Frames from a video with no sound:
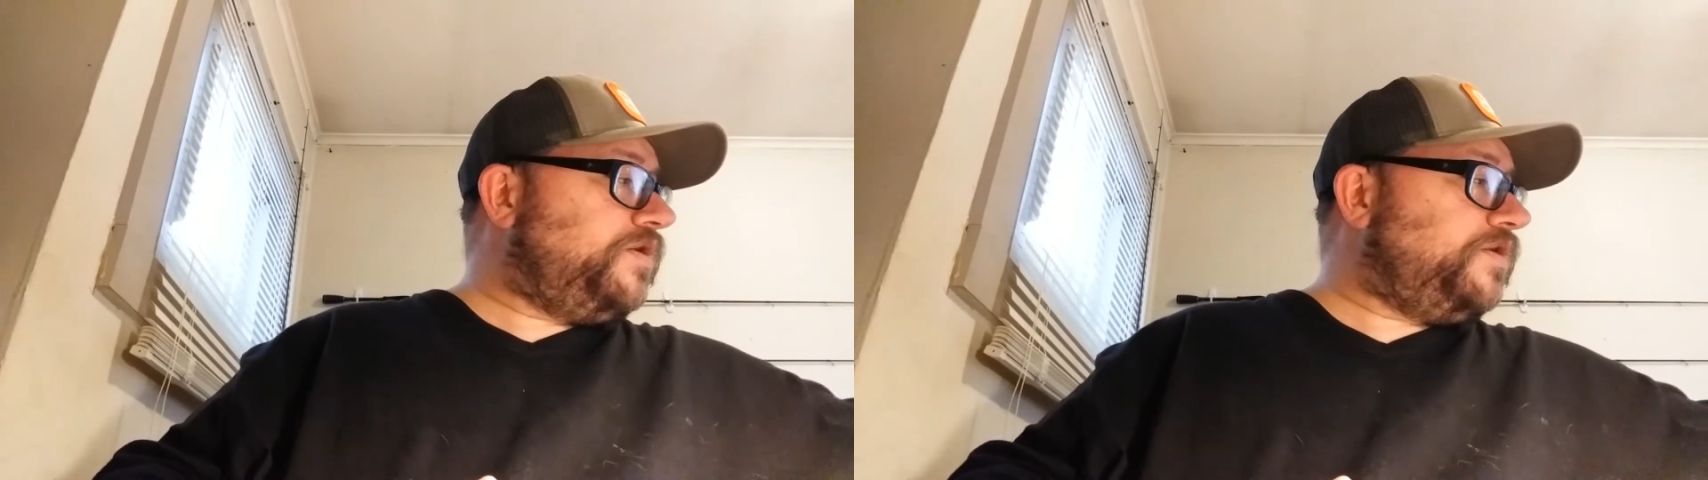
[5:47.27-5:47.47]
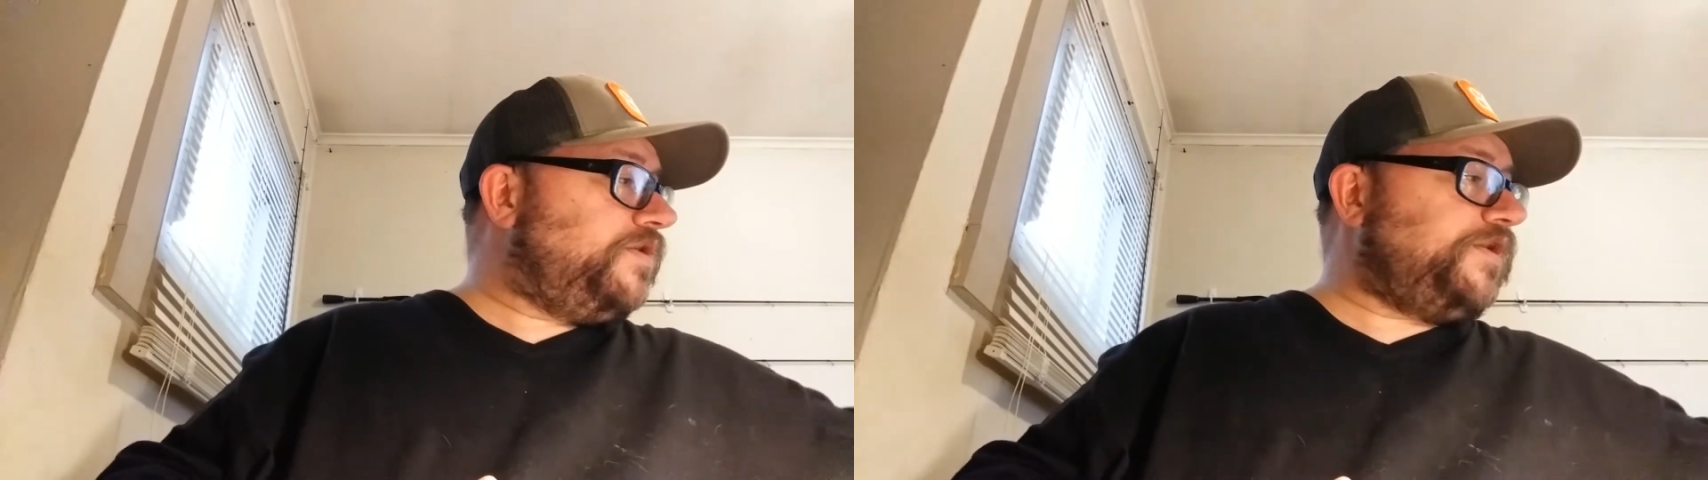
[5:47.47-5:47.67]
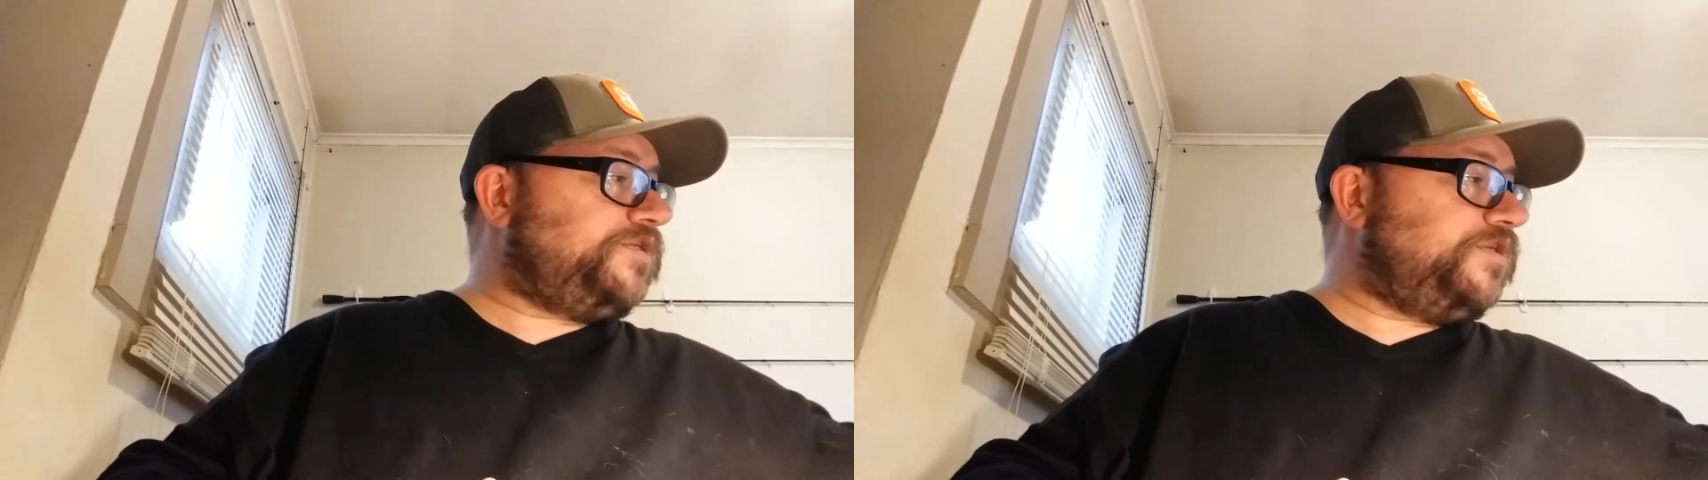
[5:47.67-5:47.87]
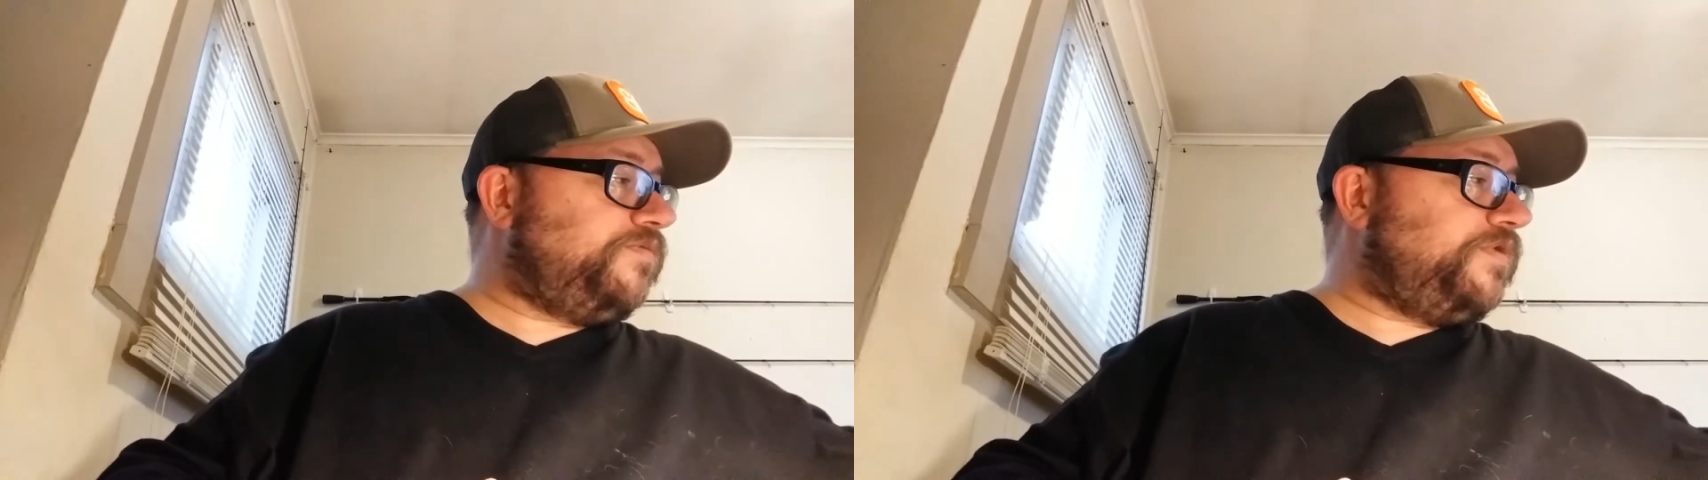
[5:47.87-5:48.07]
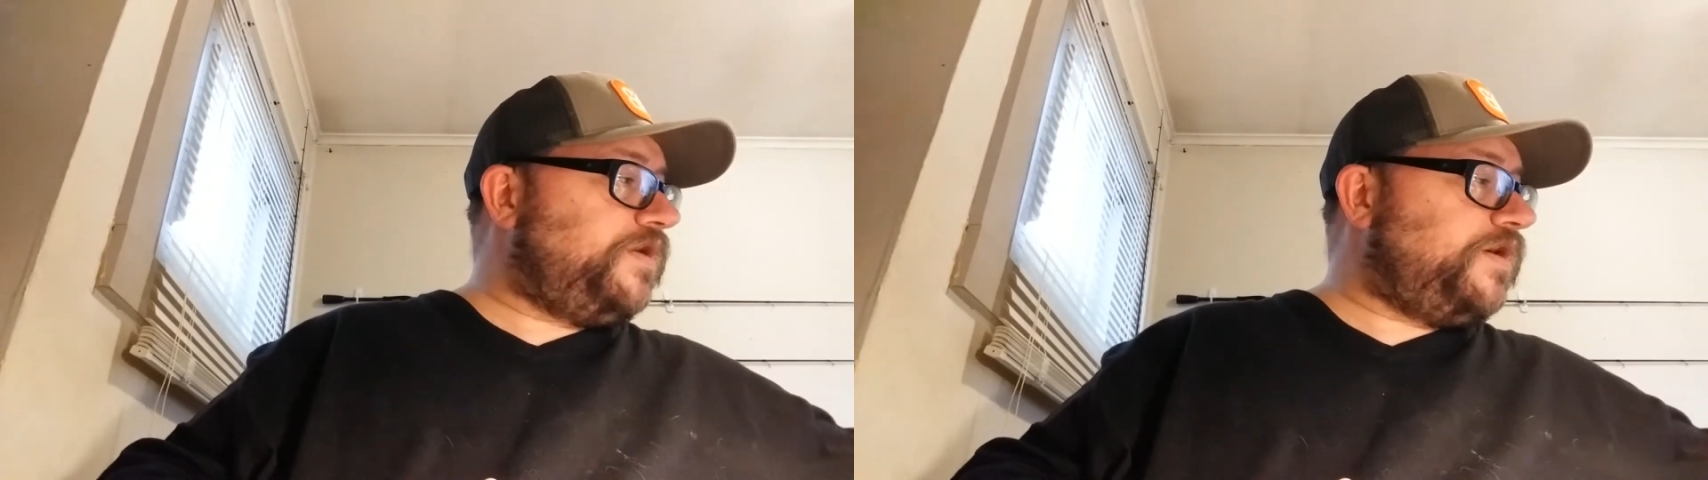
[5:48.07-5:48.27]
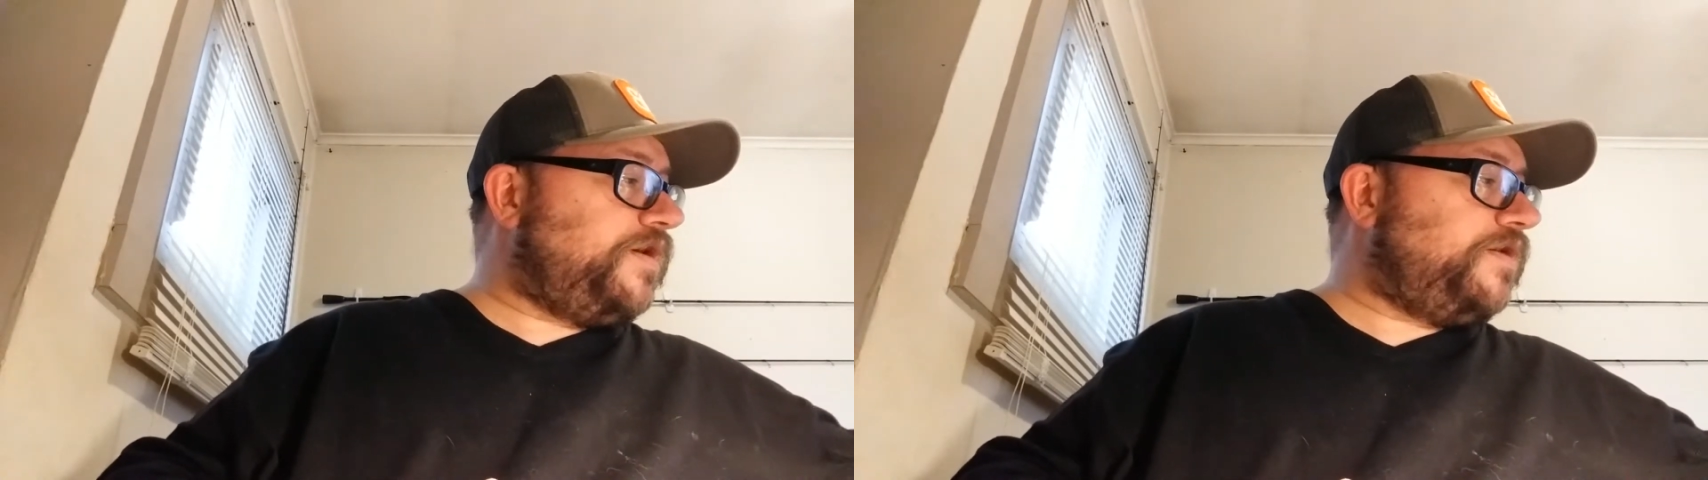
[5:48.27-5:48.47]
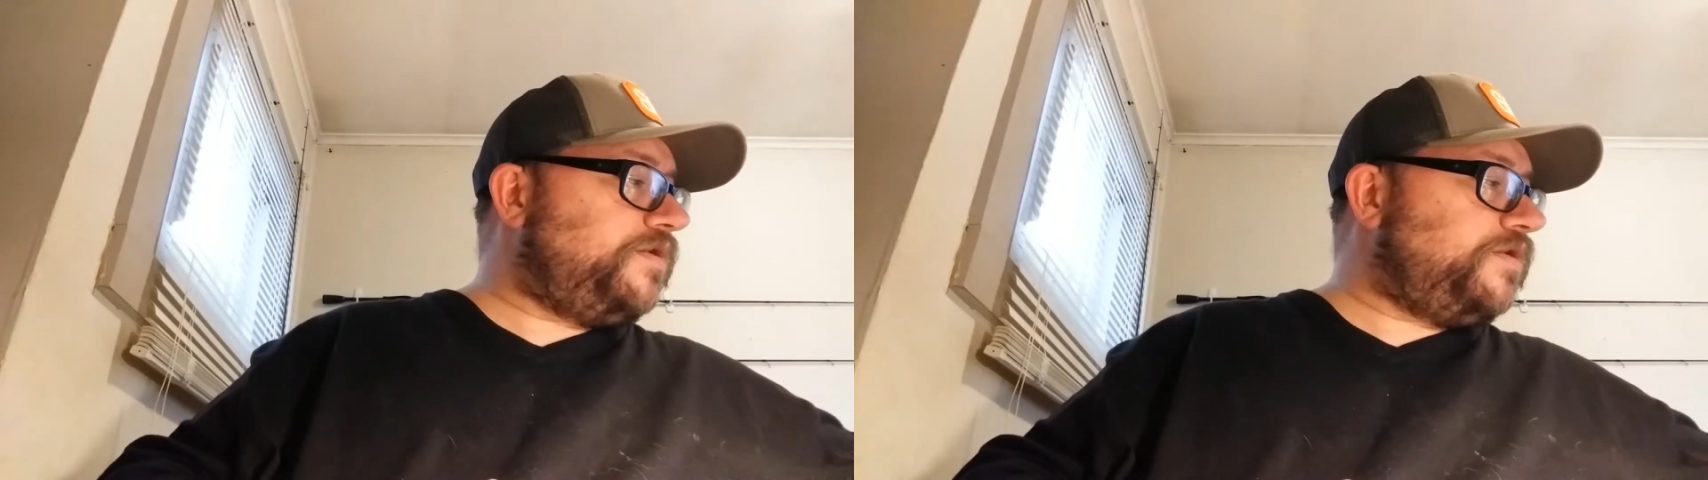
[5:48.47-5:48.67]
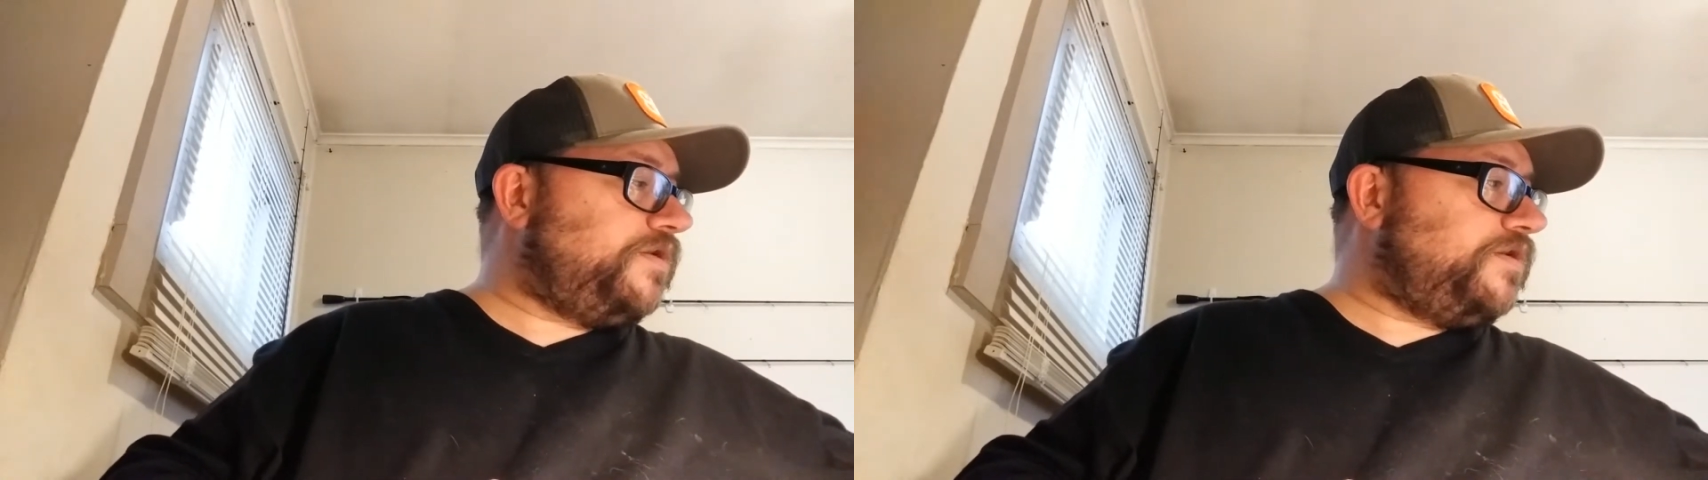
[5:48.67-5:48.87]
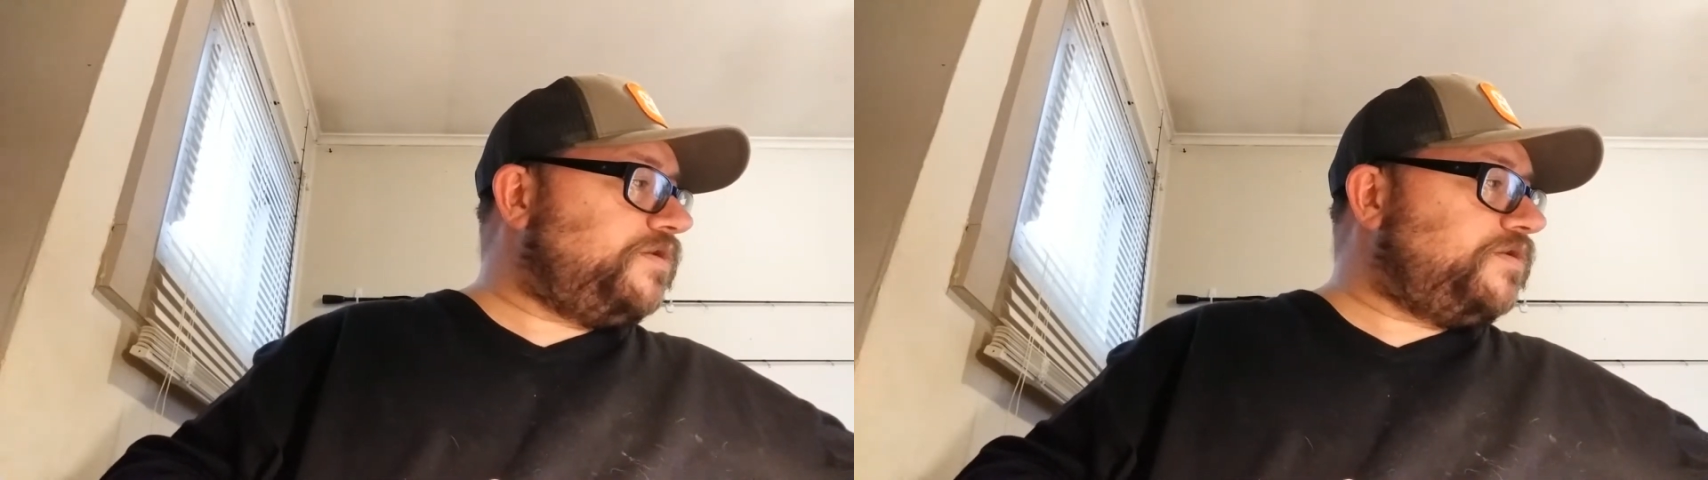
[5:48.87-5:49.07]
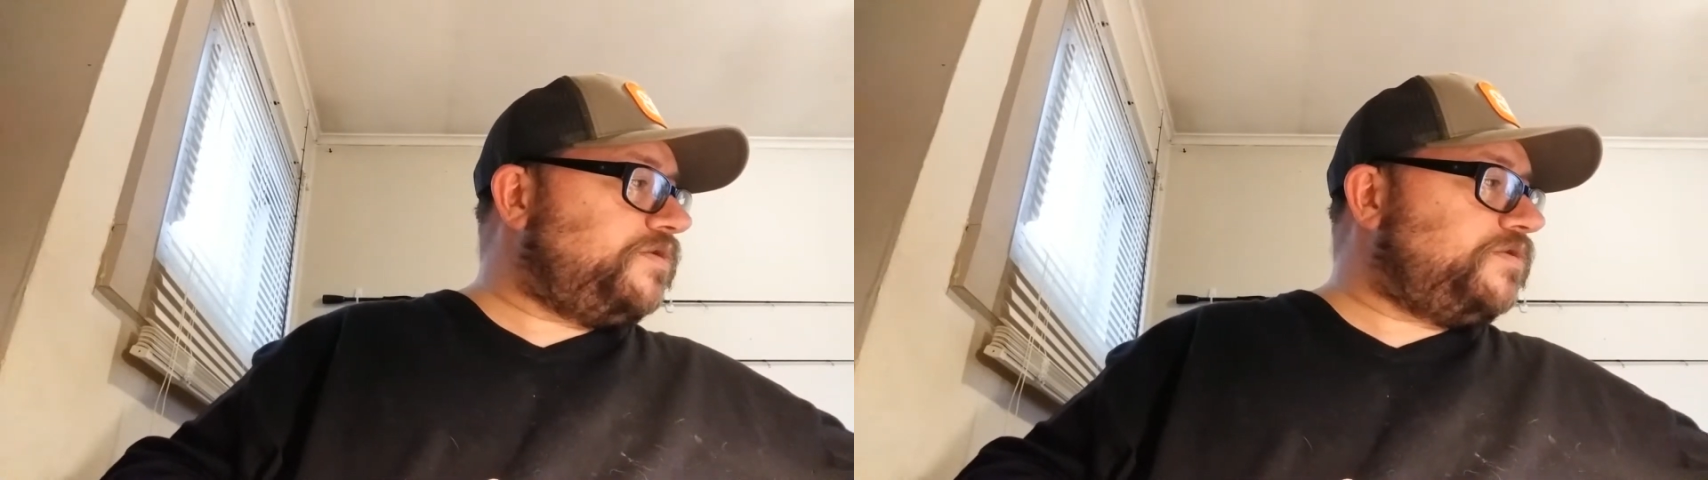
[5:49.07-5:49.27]
Next thing we got
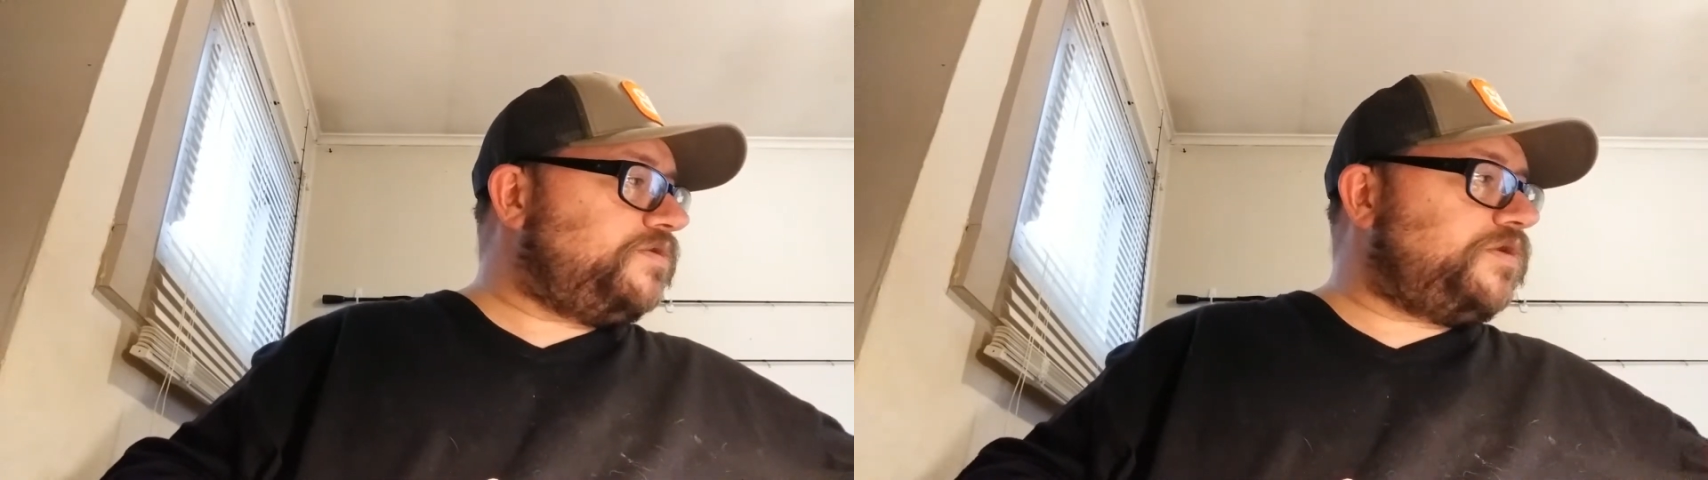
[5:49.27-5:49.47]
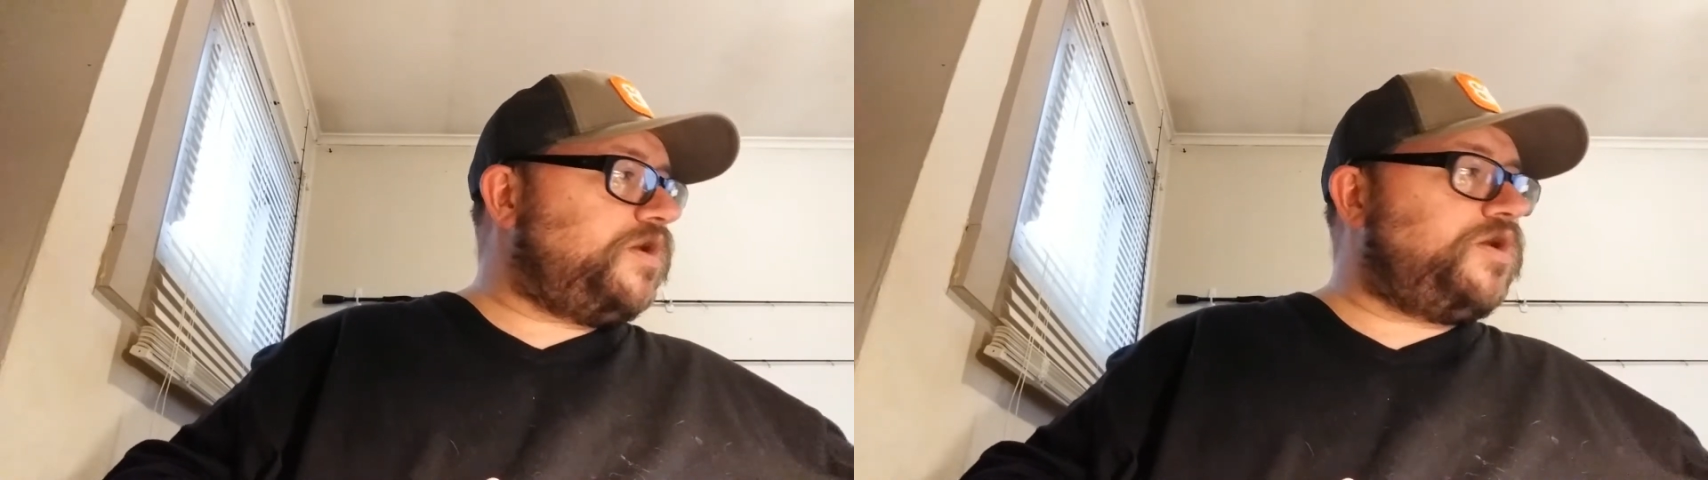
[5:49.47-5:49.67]
is